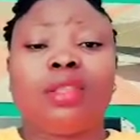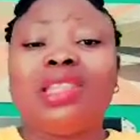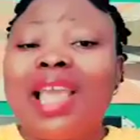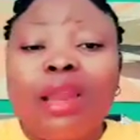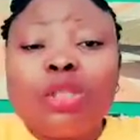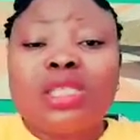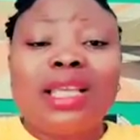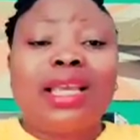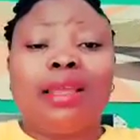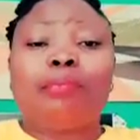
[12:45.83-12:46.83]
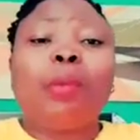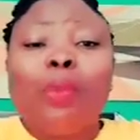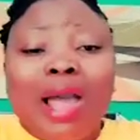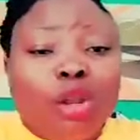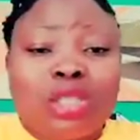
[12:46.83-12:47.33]
They are not thinking.
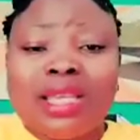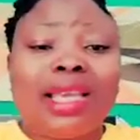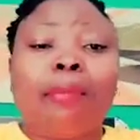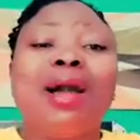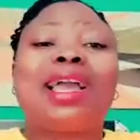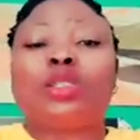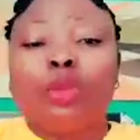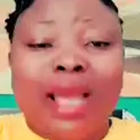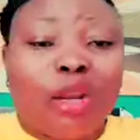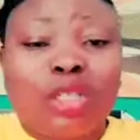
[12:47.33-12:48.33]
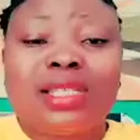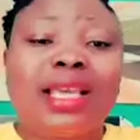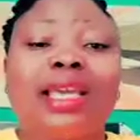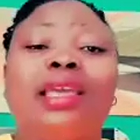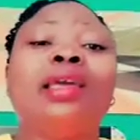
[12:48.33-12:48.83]
People are not thinking. Marketers are not
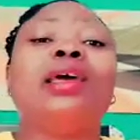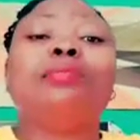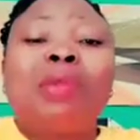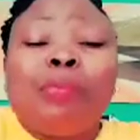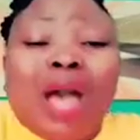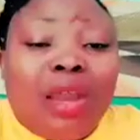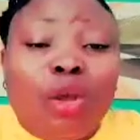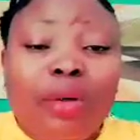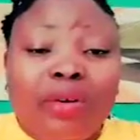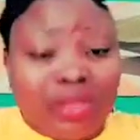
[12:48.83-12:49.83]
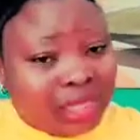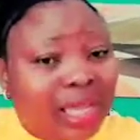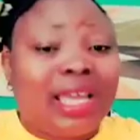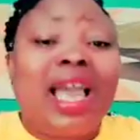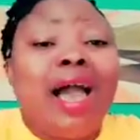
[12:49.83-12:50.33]
thinking. People are not
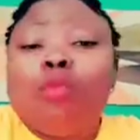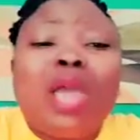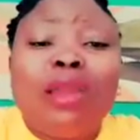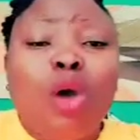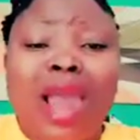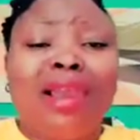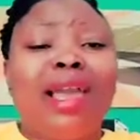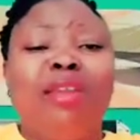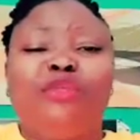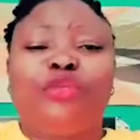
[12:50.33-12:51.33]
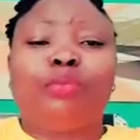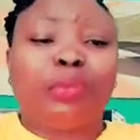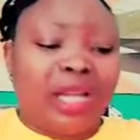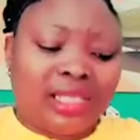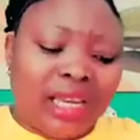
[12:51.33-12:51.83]
thinking. And we are not alive.
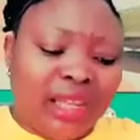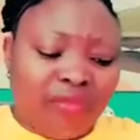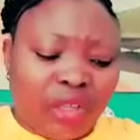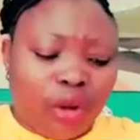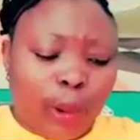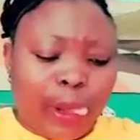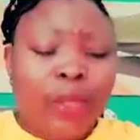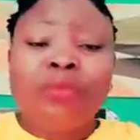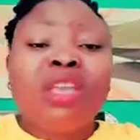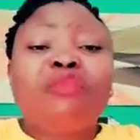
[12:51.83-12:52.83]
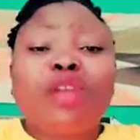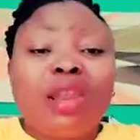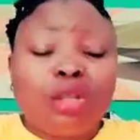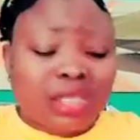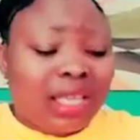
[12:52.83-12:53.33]
Praise the living God. If we are
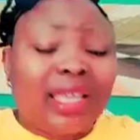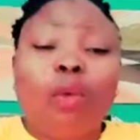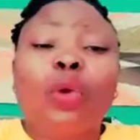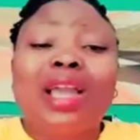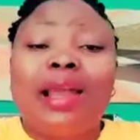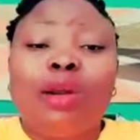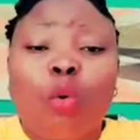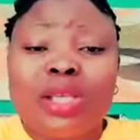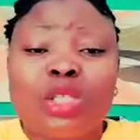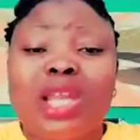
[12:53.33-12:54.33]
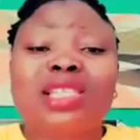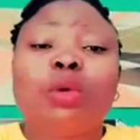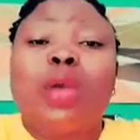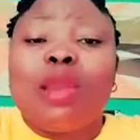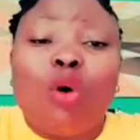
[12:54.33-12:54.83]
not thinking, we cannot question
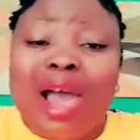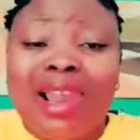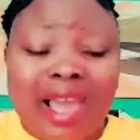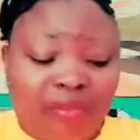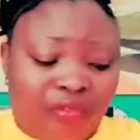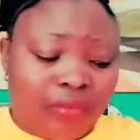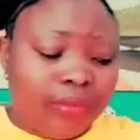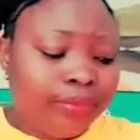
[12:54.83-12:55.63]
anything. We are not alive.